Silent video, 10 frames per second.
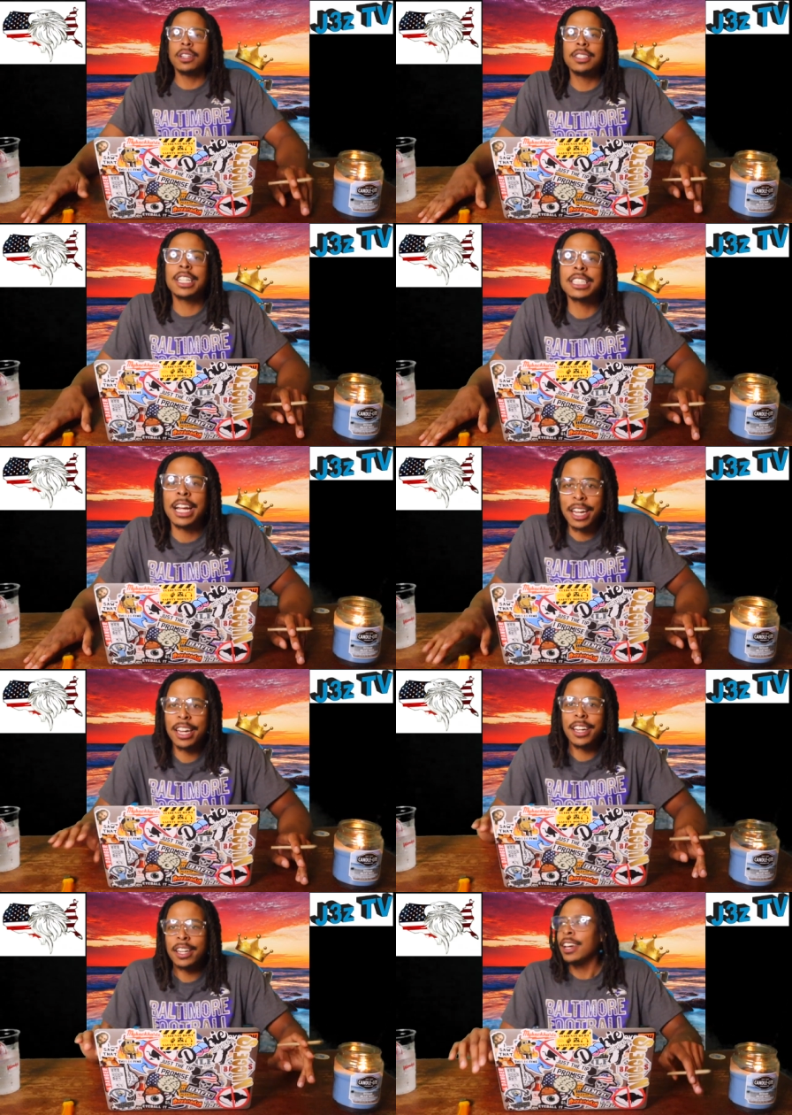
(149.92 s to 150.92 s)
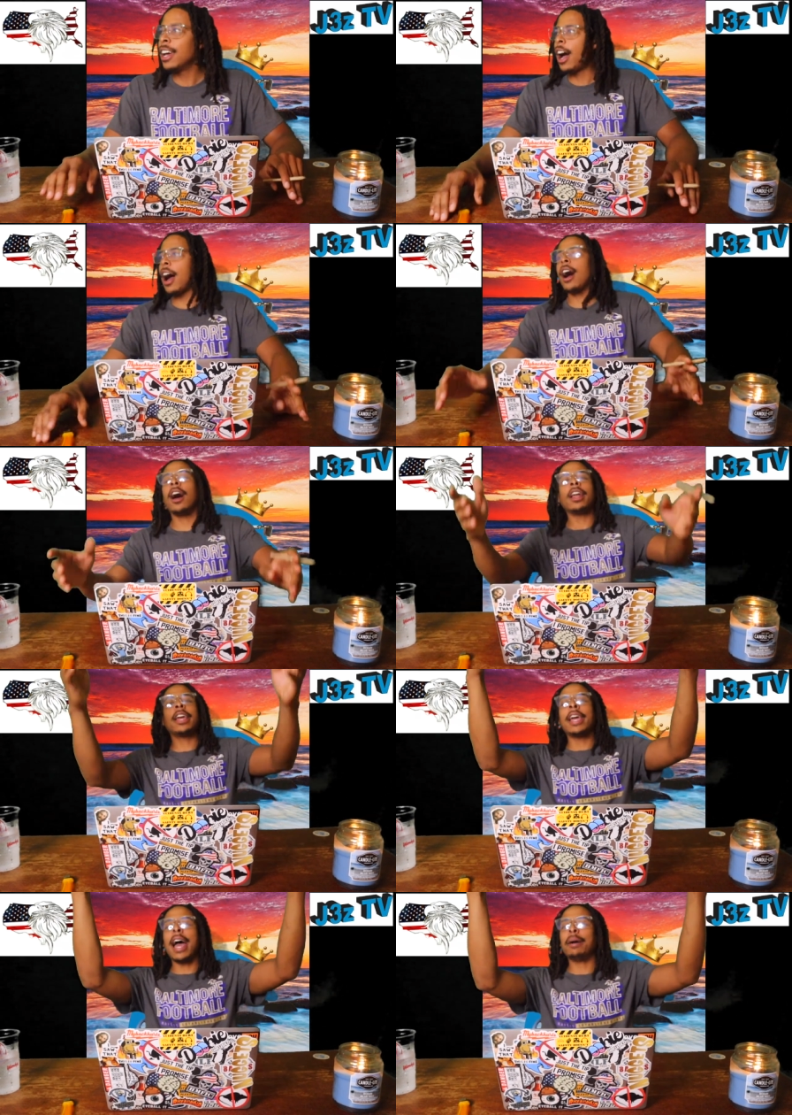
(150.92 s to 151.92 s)
niggas like, oh,
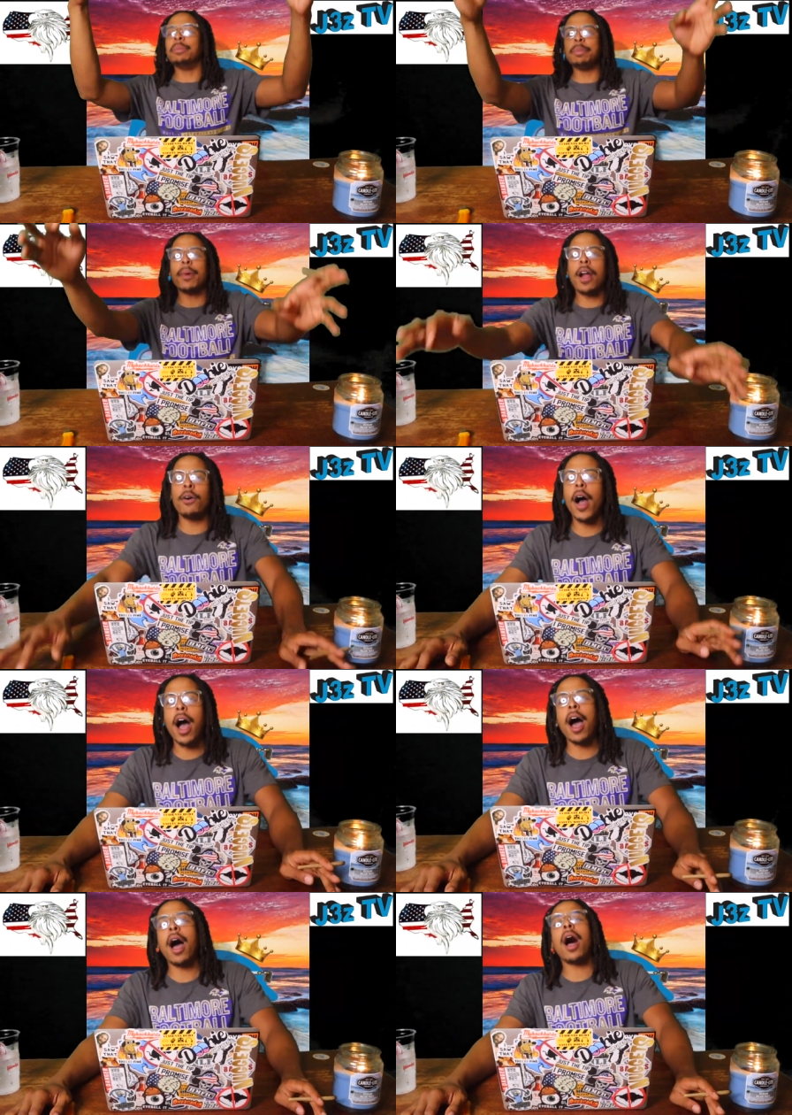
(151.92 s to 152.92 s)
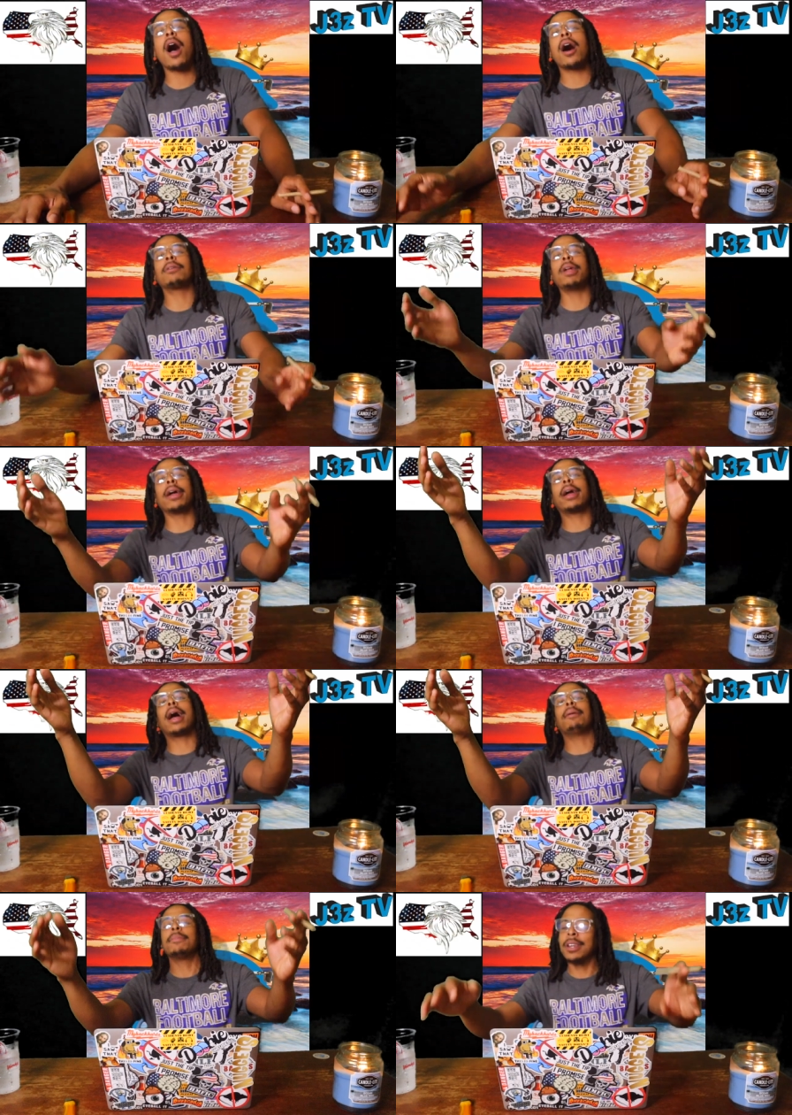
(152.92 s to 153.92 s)
they got me, bro. Oh, they
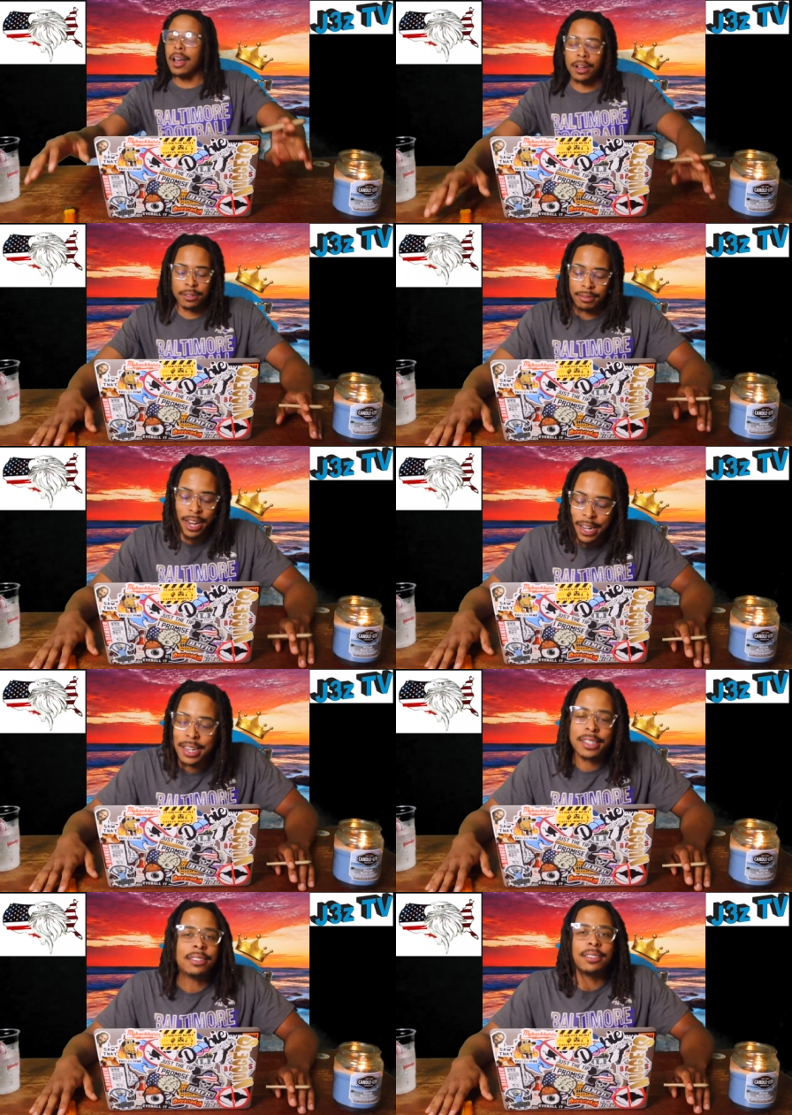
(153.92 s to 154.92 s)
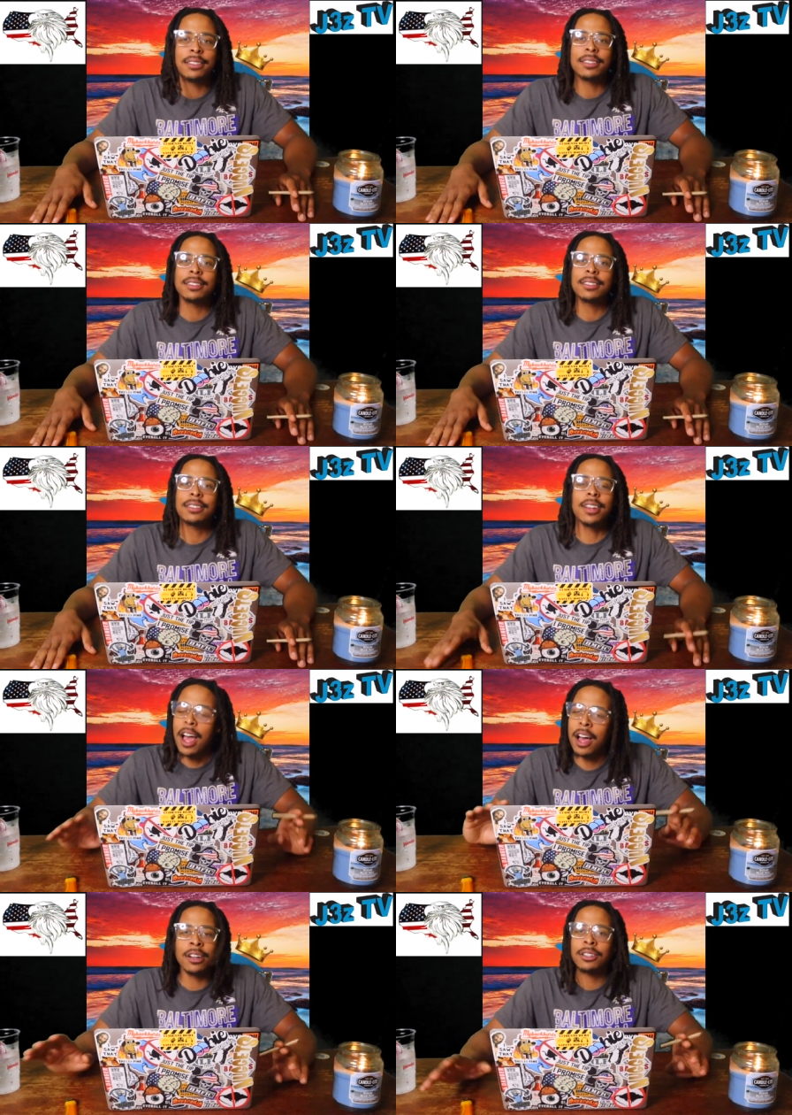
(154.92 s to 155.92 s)
got, no, nigga.
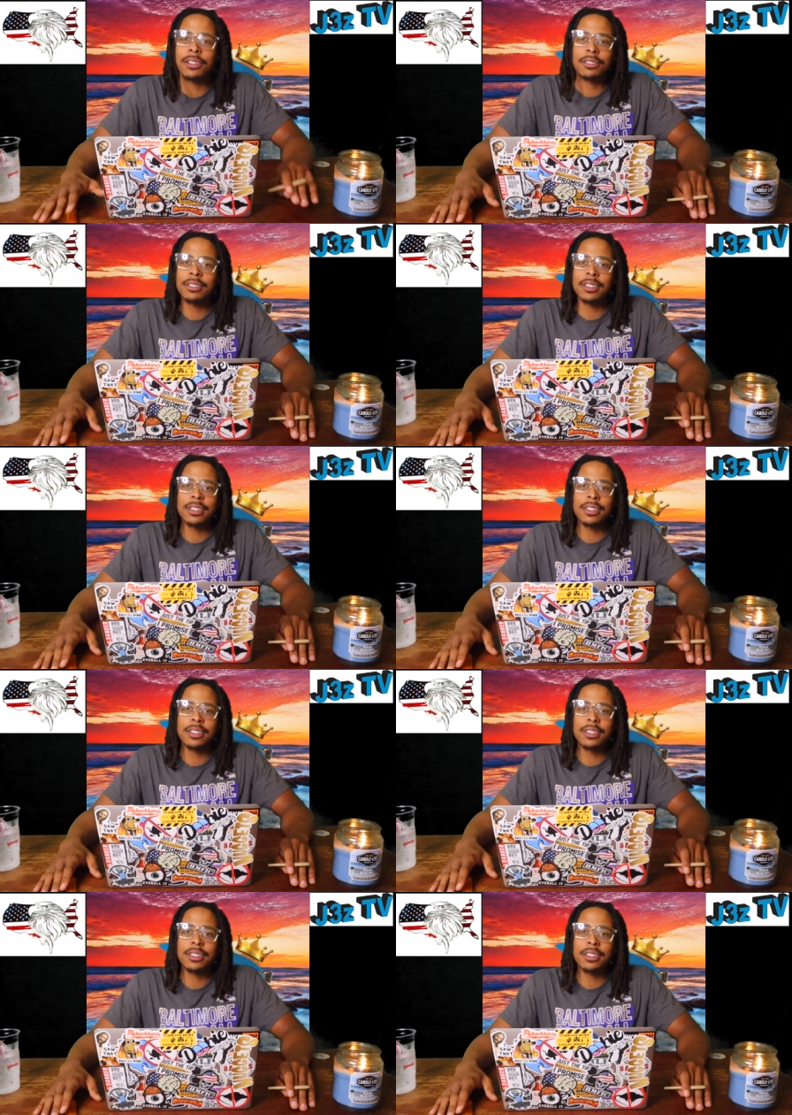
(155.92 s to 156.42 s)
No.